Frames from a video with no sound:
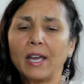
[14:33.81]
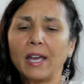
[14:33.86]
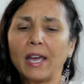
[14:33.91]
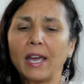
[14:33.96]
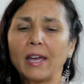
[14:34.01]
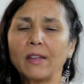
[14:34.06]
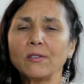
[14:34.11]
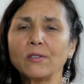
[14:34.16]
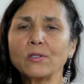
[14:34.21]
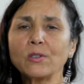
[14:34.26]

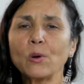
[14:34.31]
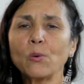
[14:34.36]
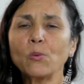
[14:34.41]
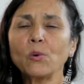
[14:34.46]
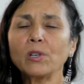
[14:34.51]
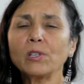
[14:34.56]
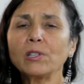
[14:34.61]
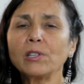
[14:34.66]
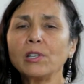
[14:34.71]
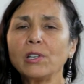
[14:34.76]
And so
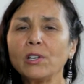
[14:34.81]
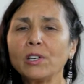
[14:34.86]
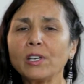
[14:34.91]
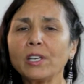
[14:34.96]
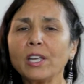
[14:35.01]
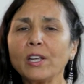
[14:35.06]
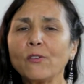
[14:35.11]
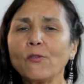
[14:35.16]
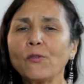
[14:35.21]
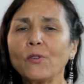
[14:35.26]
we're
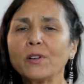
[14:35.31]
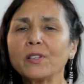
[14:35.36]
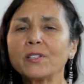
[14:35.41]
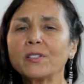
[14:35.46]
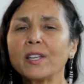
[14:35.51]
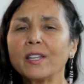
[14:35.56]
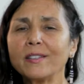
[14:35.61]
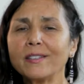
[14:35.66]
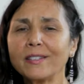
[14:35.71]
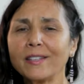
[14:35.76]
looking for
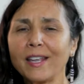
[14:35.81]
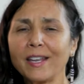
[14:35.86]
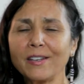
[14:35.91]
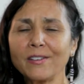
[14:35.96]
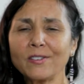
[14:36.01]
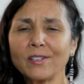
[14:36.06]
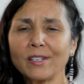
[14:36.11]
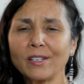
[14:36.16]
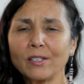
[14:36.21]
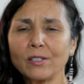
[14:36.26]

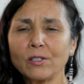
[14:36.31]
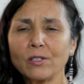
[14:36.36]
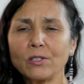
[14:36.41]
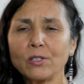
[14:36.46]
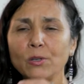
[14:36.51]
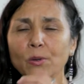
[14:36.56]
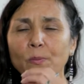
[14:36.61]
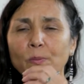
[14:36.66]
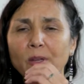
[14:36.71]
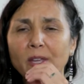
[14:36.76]
sensation
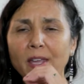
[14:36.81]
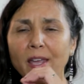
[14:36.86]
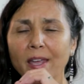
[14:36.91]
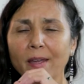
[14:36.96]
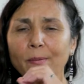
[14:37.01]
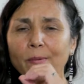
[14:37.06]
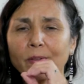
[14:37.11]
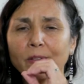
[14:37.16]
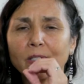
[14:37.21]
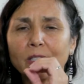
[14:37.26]
to be
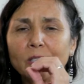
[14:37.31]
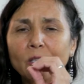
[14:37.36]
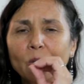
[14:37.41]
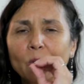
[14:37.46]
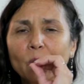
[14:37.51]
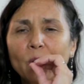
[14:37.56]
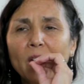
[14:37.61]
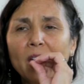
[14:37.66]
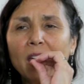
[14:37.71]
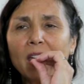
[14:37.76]
able
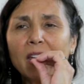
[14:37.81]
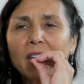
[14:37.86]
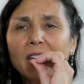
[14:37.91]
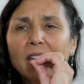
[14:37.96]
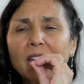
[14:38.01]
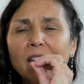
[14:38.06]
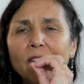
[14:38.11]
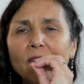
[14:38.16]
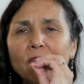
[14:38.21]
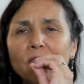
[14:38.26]
to
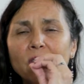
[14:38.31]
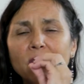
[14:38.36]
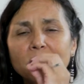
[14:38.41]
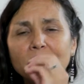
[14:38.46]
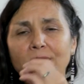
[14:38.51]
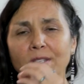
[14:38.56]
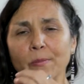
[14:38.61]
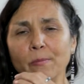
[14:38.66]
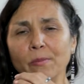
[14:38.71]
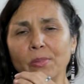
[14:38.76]
give the
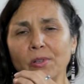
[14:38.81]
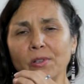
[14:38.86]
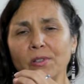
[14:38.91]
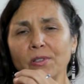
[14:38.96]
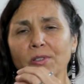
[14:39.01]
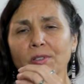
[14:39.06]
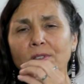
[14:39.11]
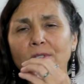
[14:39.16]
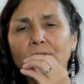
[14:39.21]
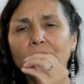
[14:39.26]

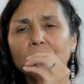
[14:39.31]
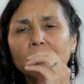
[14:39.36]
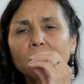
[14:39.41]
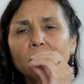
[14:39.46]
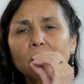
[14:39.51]
symbols,